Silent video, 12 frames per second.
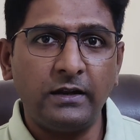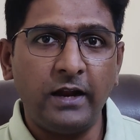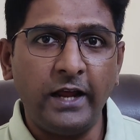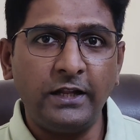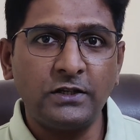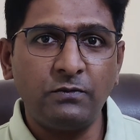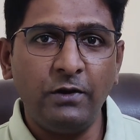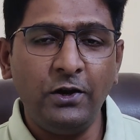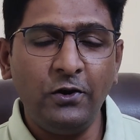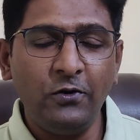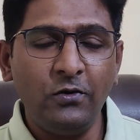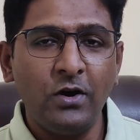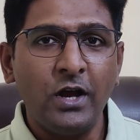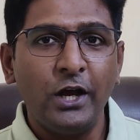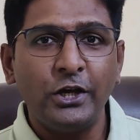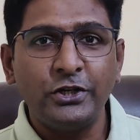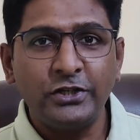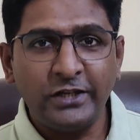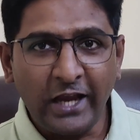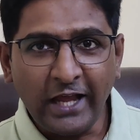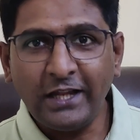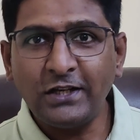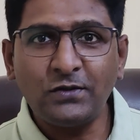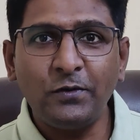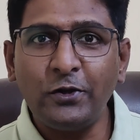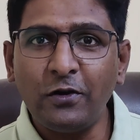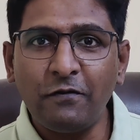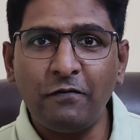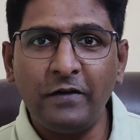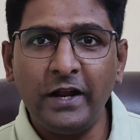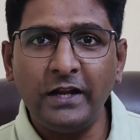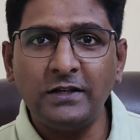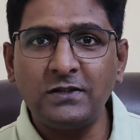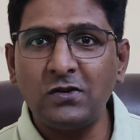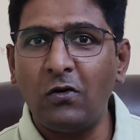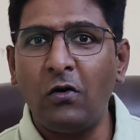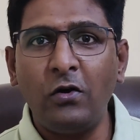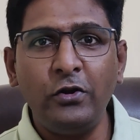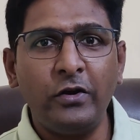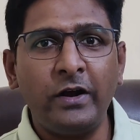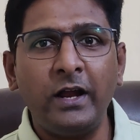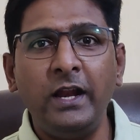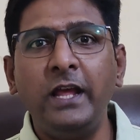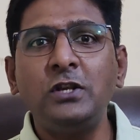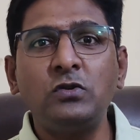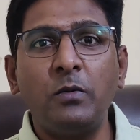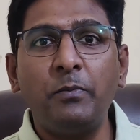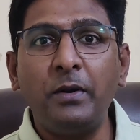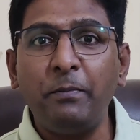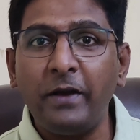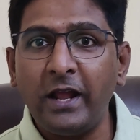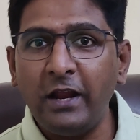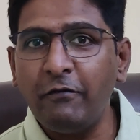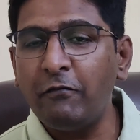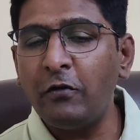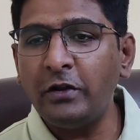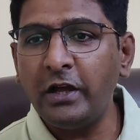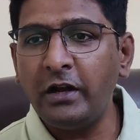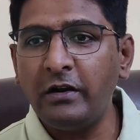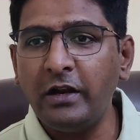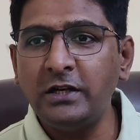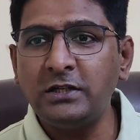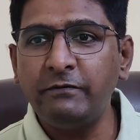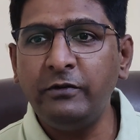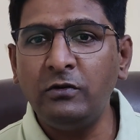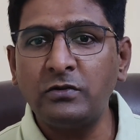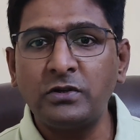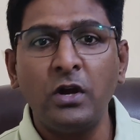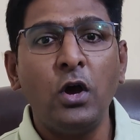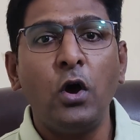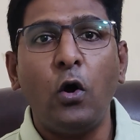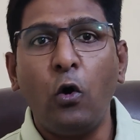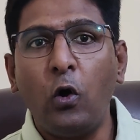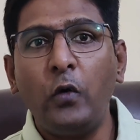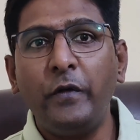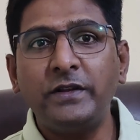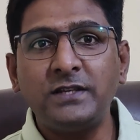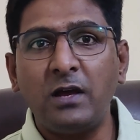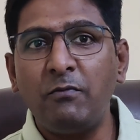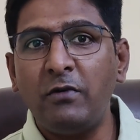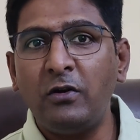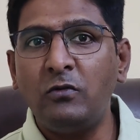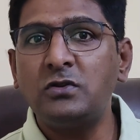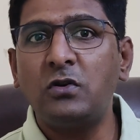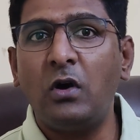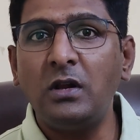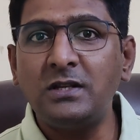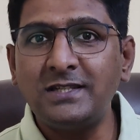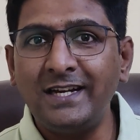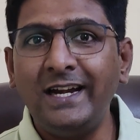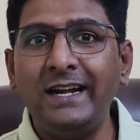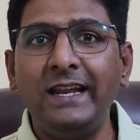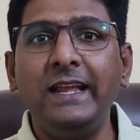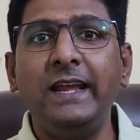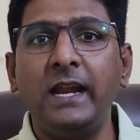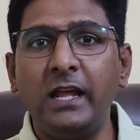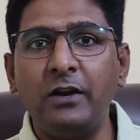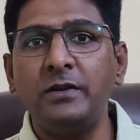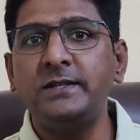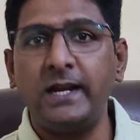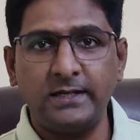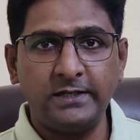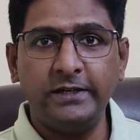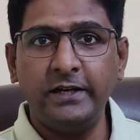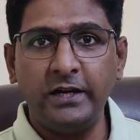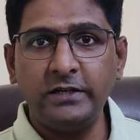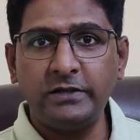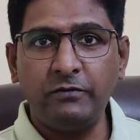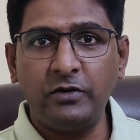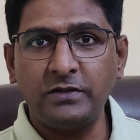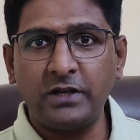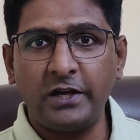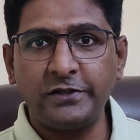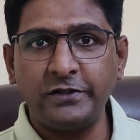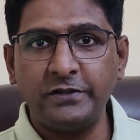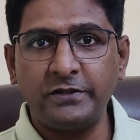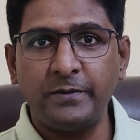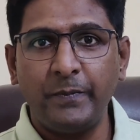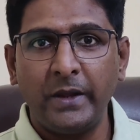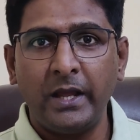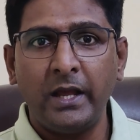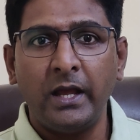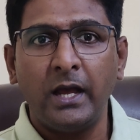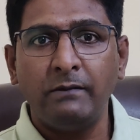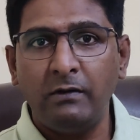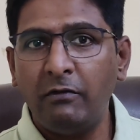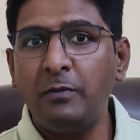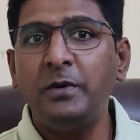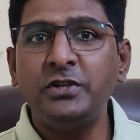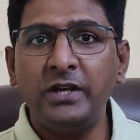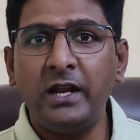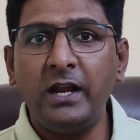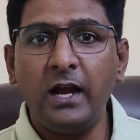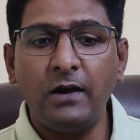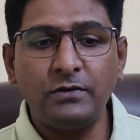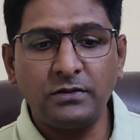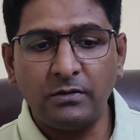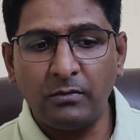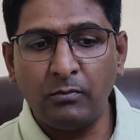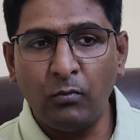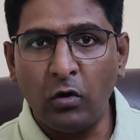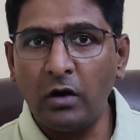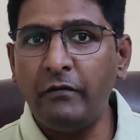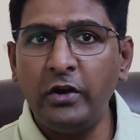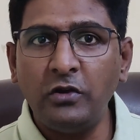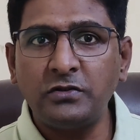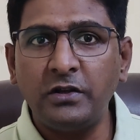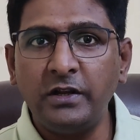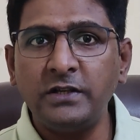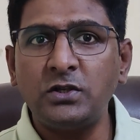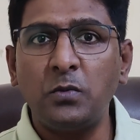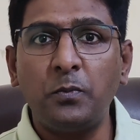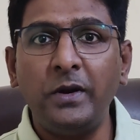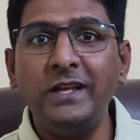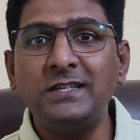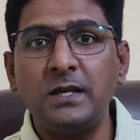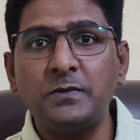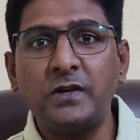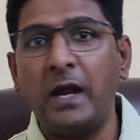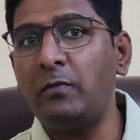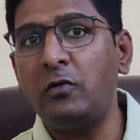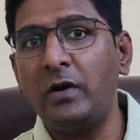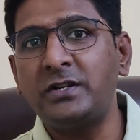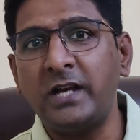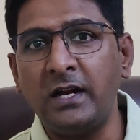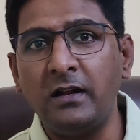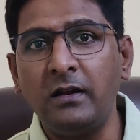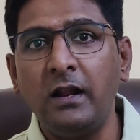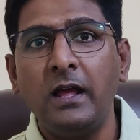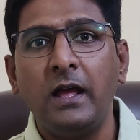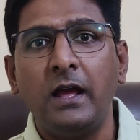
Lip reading: like this video, share this with your friends or your colleagues who are preparing for their interviews, or with someone who's constantly getting rejected in interview discussions. We would be sharing out more videos on this, so please subscribe to our channel